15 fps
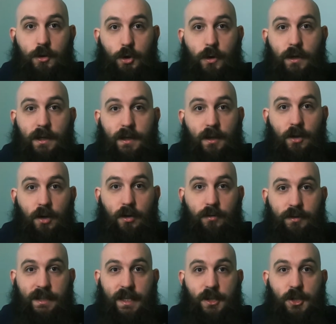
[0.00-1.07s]
join in the
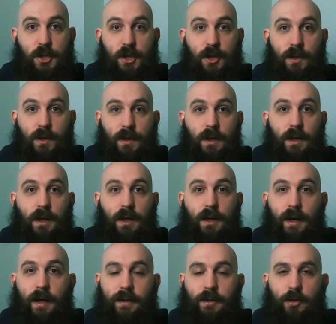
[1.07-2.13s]
conversation,
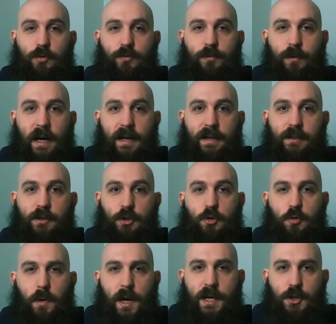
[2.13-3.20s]
and you find
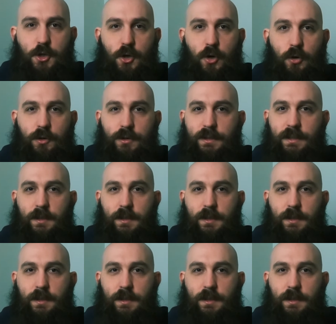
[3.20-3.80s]
strange looks.